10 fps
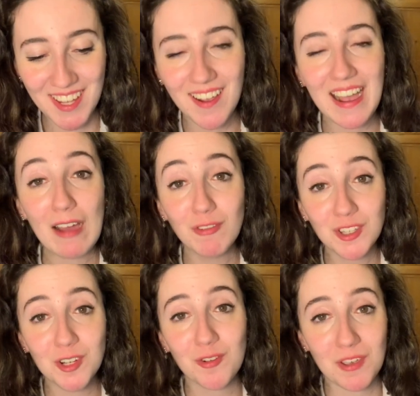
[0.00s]
I have a
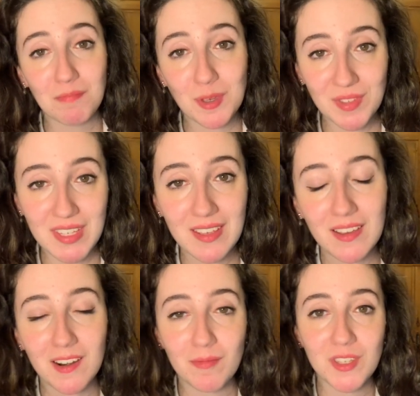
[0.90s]
degree in
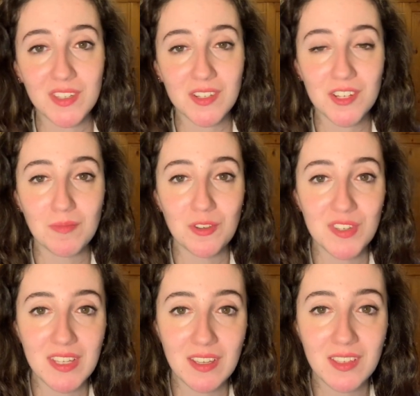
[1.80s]
music and I've been studying
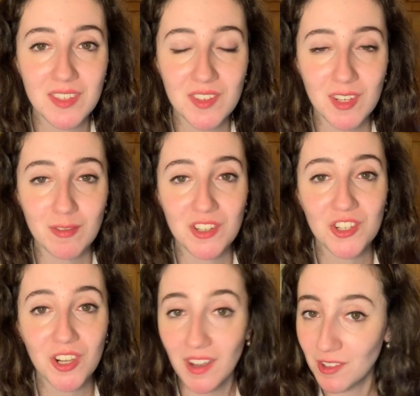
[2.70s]
music since I was a
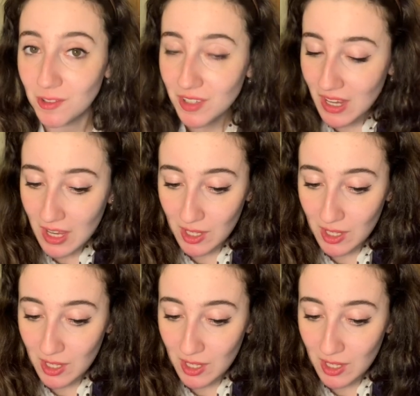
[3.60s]
child.